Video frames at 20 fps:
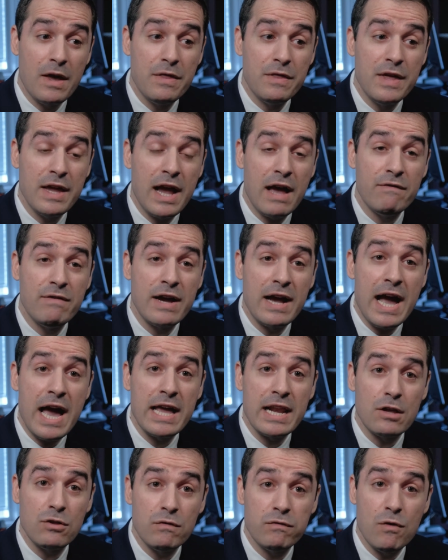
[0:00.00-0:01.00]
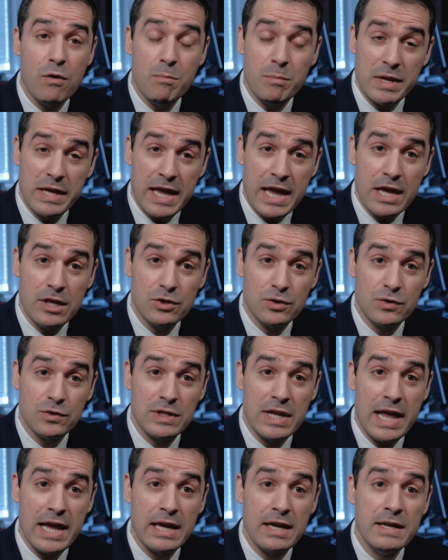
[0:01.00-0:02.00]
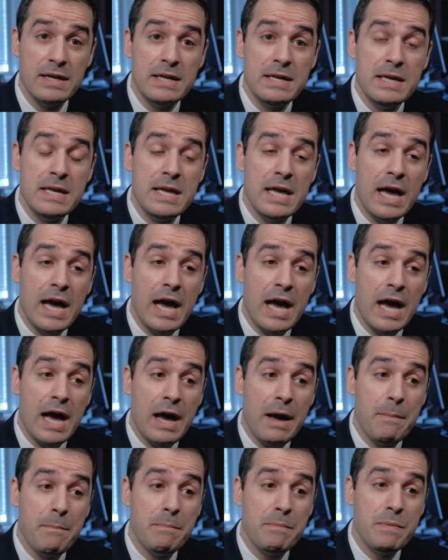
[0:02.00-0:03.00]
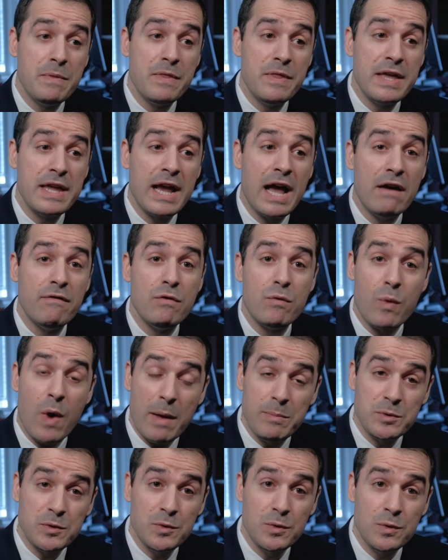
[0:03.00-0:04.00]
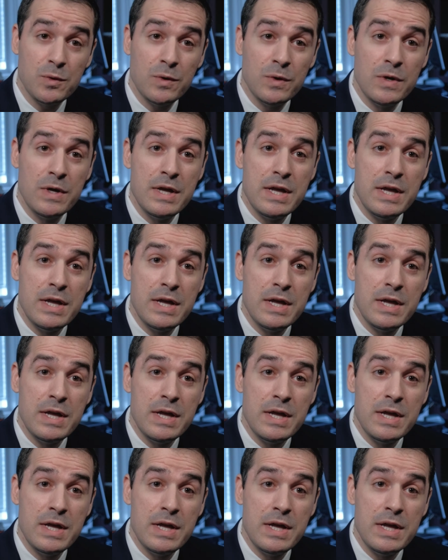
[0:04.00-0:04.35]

they have a high rate of complications like um, they have a rupture,